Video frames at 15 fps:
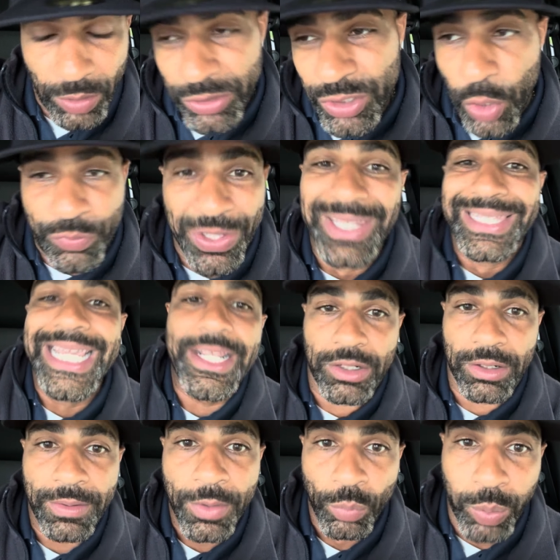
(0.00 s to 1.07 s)
you know, the
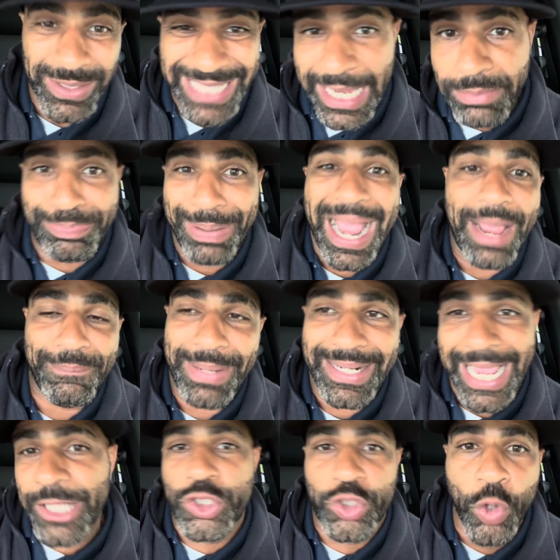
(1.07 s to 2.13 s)
leader was a Batman,
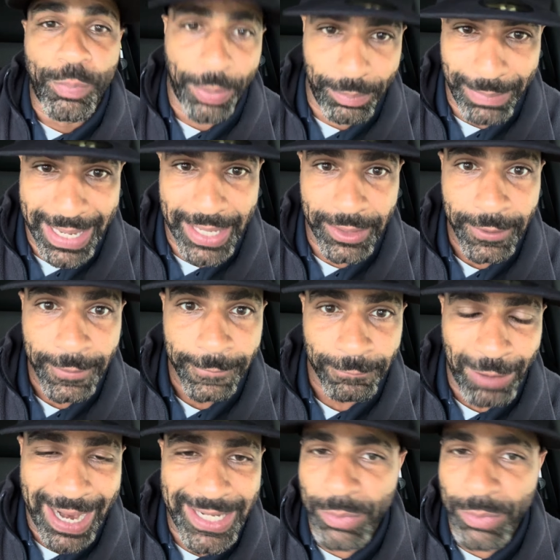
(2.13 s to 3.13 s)
a Superman, right?